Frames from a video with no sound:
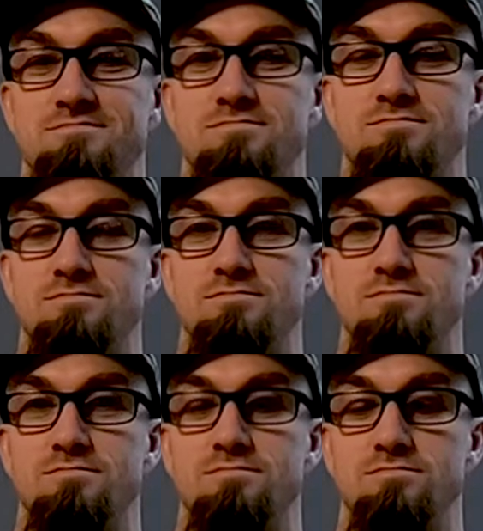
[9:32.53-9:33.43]

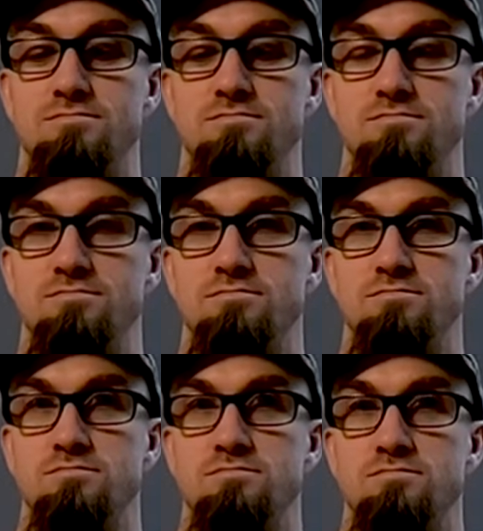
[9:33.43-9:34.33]

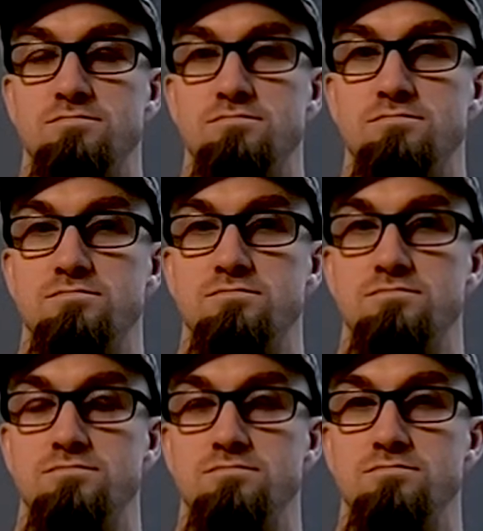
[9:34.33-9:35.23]

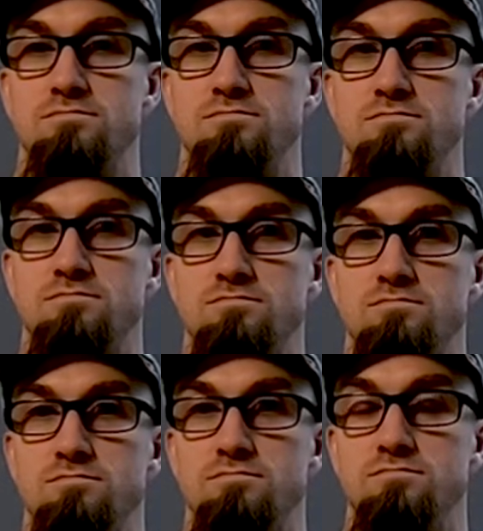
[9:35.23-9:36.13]

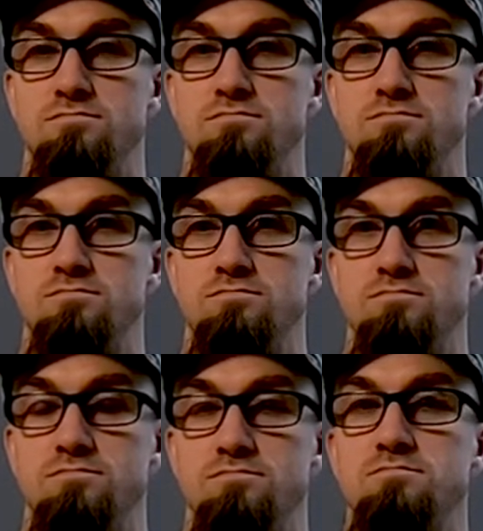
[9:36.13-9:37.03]

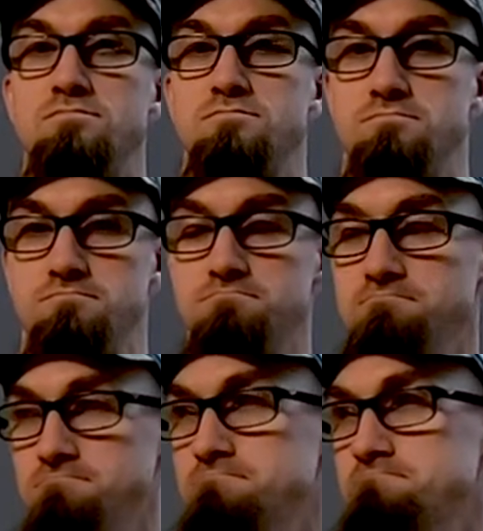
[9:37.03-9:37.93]

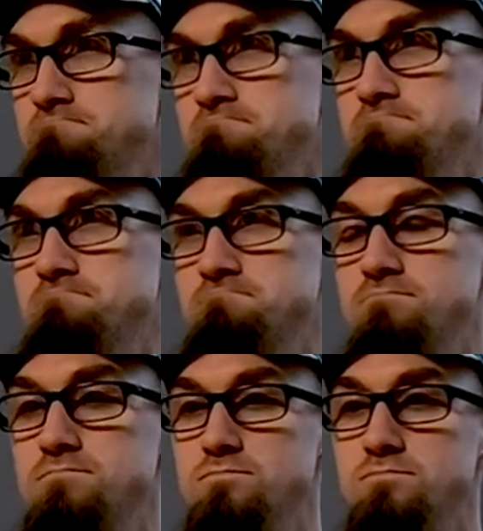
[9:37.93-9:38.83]

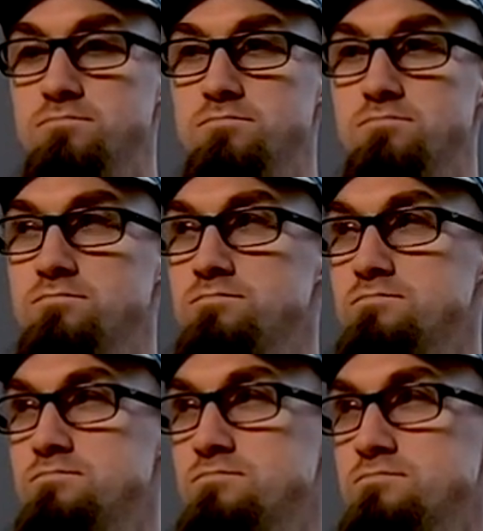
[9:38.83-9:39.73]

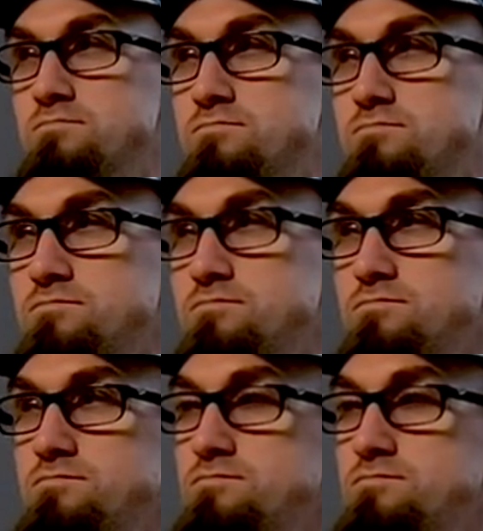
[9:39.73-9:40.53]
[no speech]